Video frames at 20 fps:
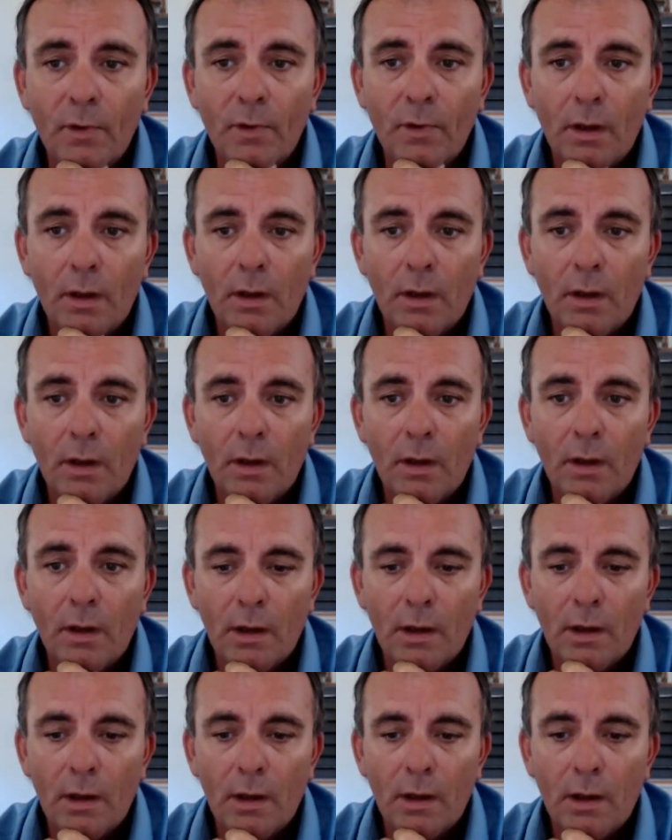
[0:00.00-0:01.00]

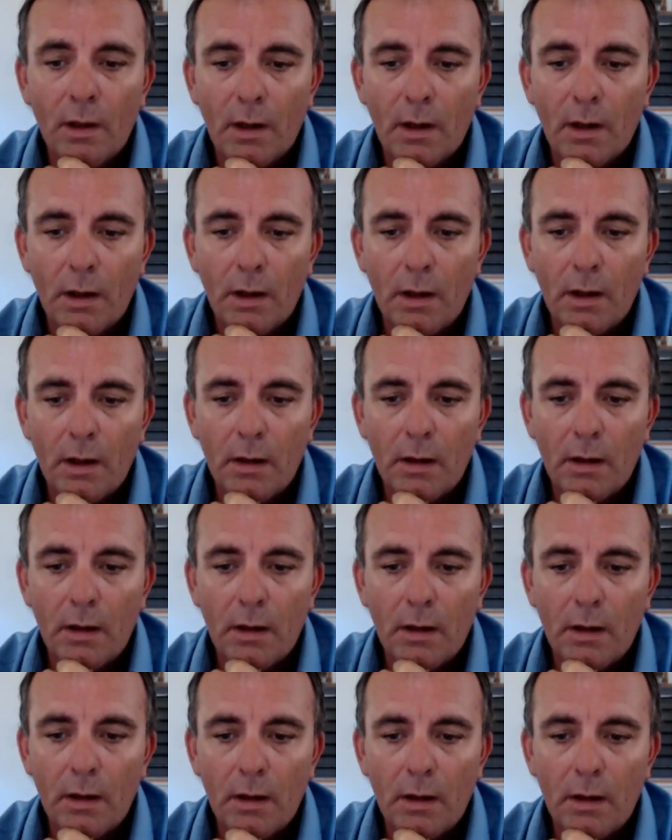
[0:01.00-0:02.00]
And just type, or
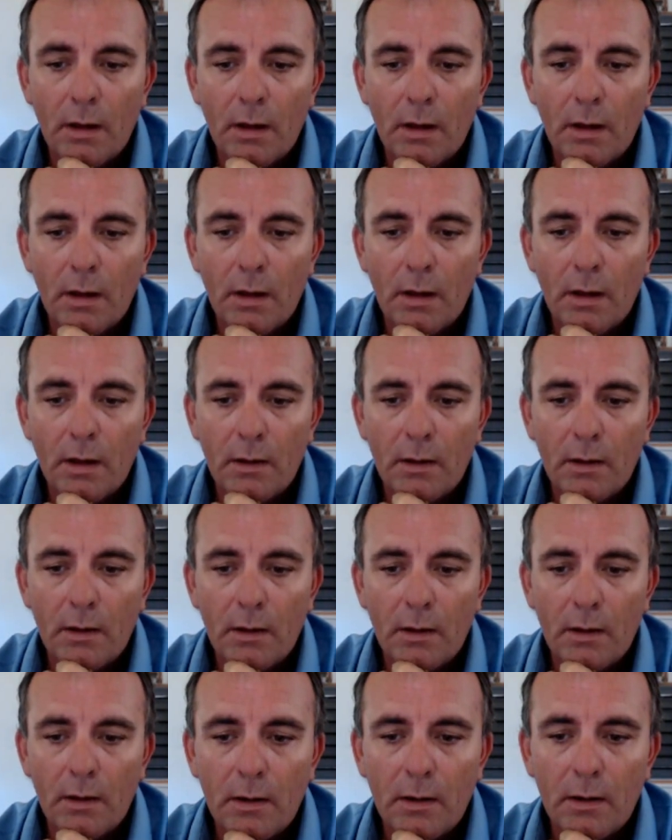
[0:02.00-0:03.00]
you can just look through there
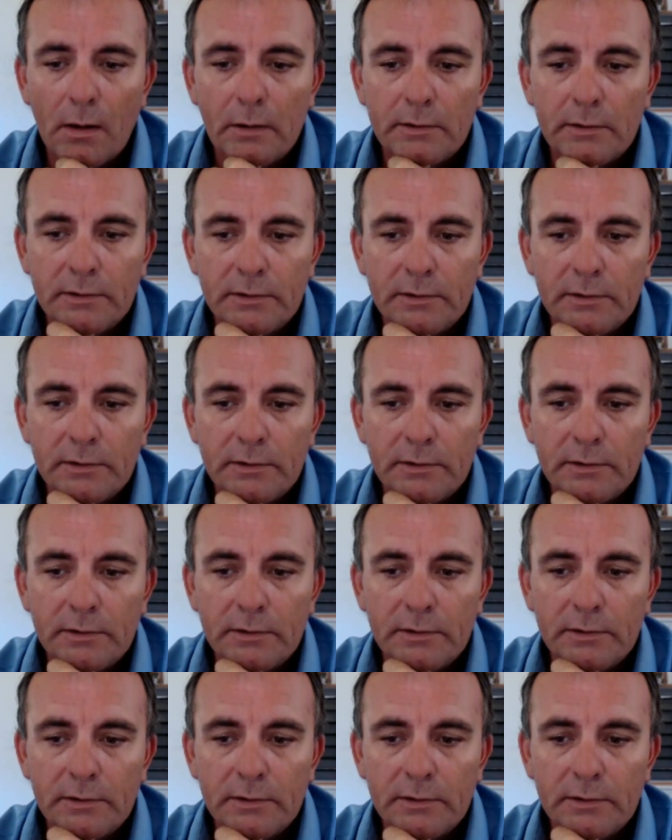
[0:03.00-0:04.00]
see
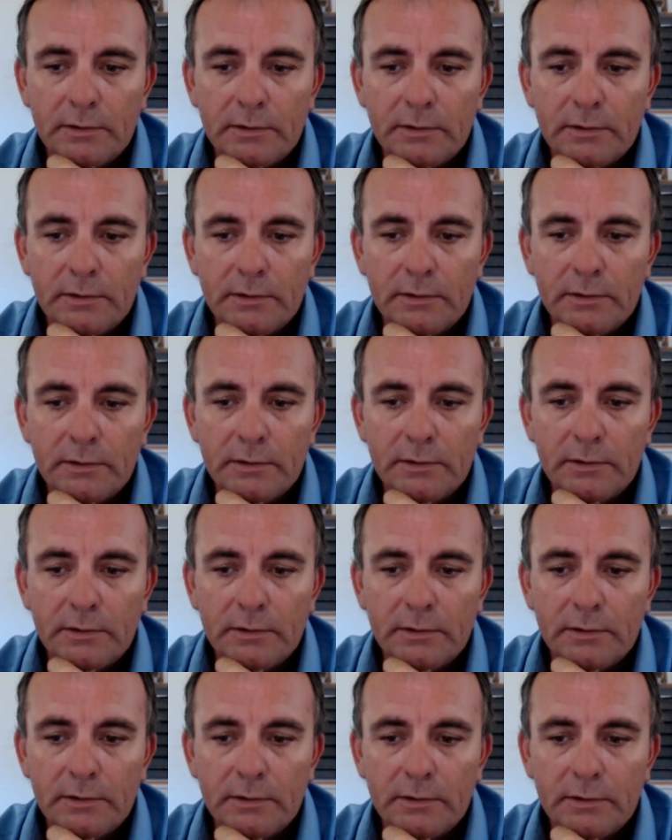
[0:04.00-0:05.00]
there's a
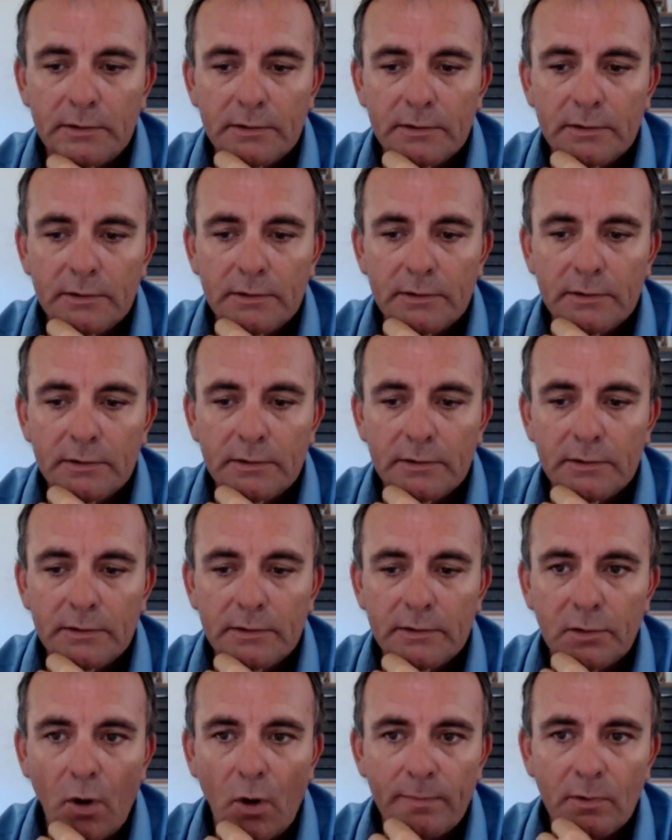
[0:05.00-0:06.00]
vast
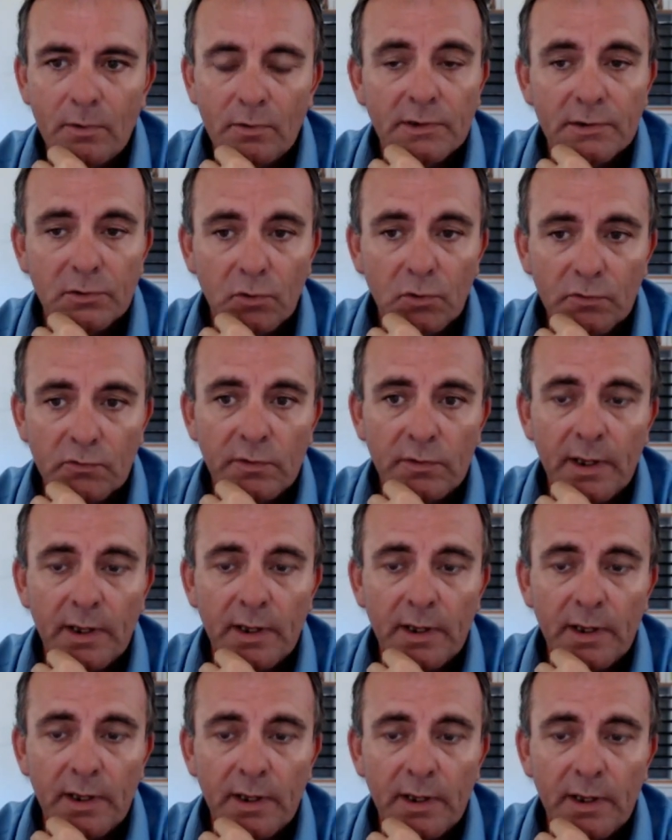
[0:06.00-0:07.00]
amount in regards to the
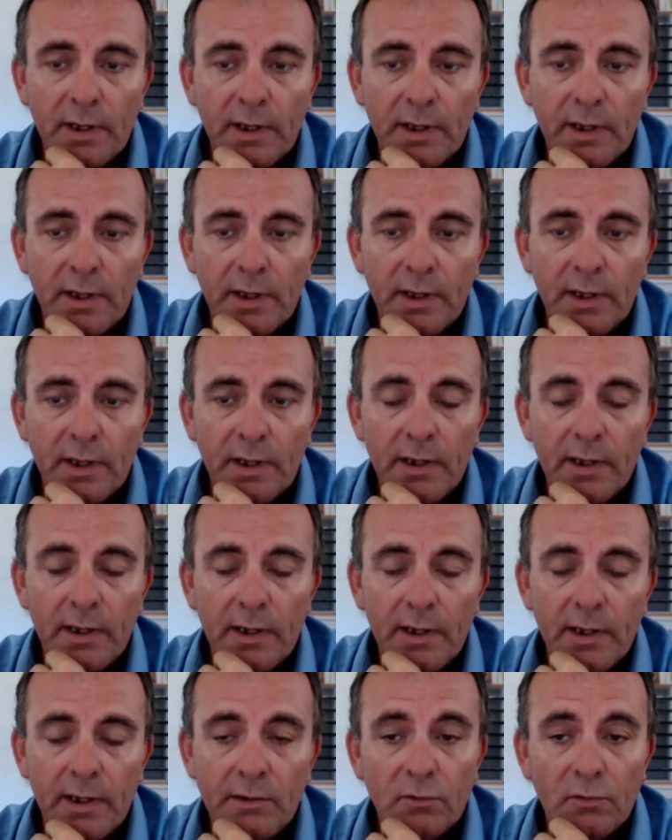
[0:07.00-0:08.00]
type of
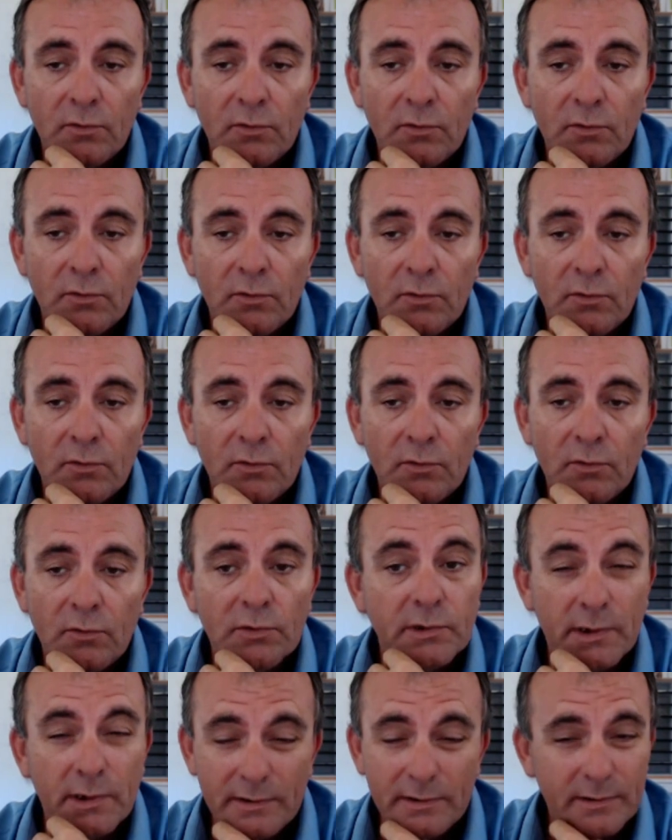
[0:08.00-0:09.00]
mycorrhizal
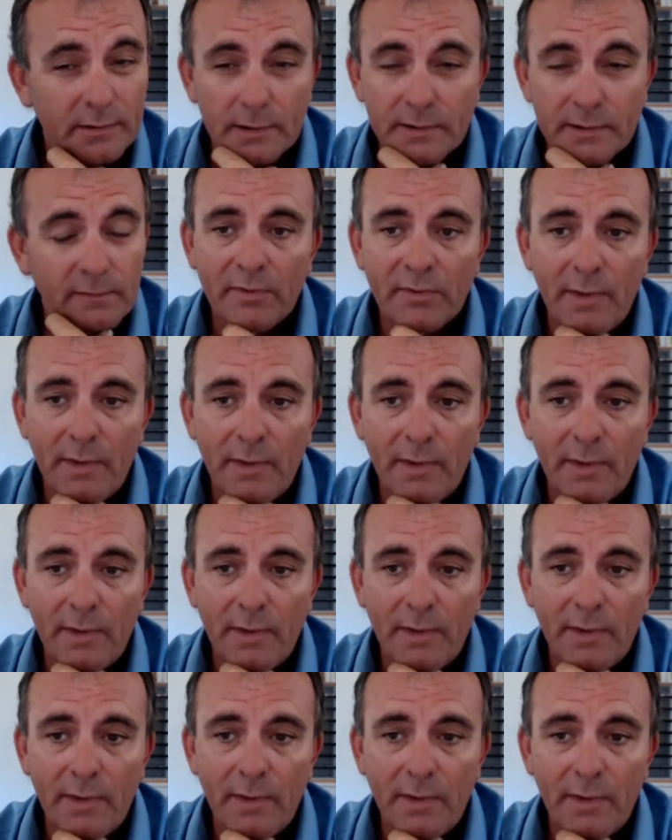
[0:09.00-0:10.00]
that particular
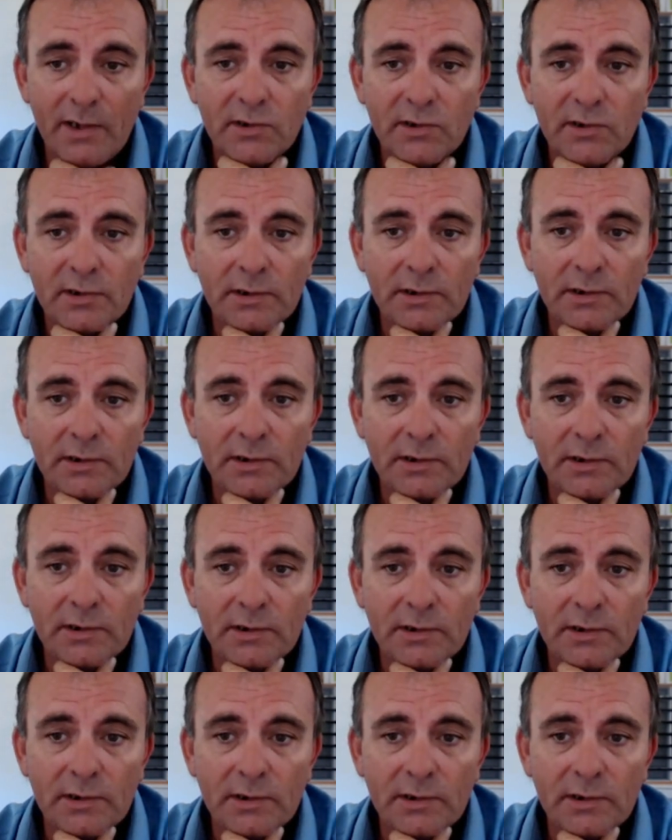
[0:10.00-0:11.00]
crops prefer,
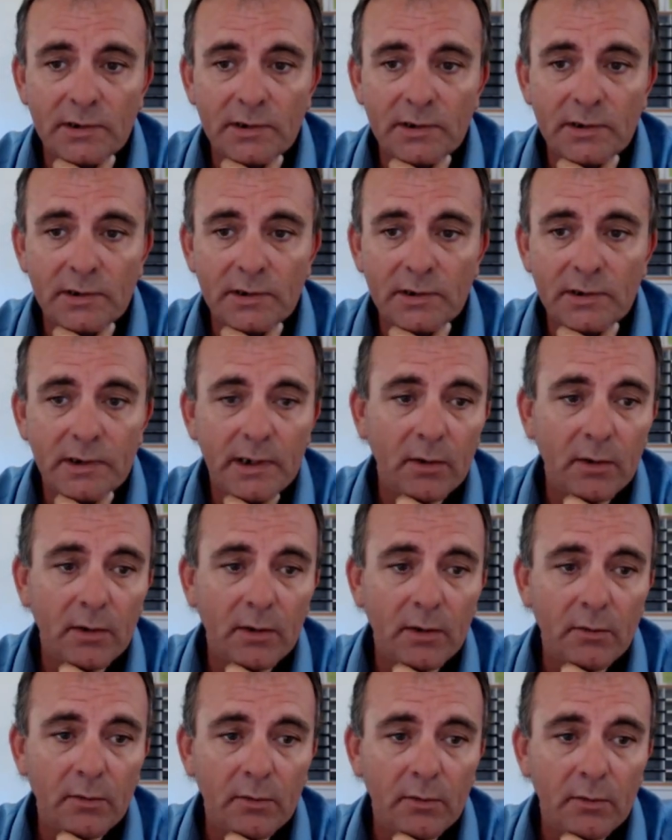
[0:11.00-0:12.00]
from
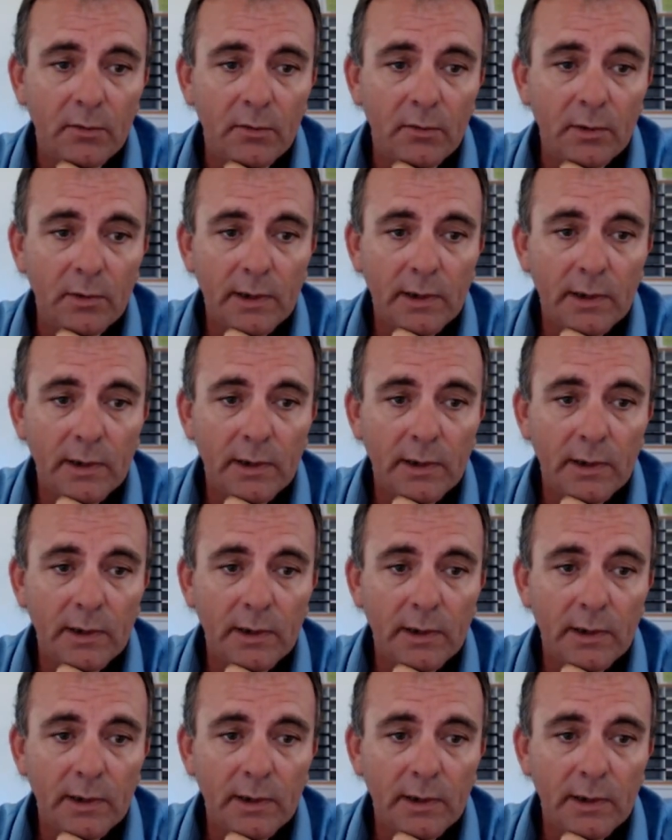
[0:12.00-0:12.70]
our understanding.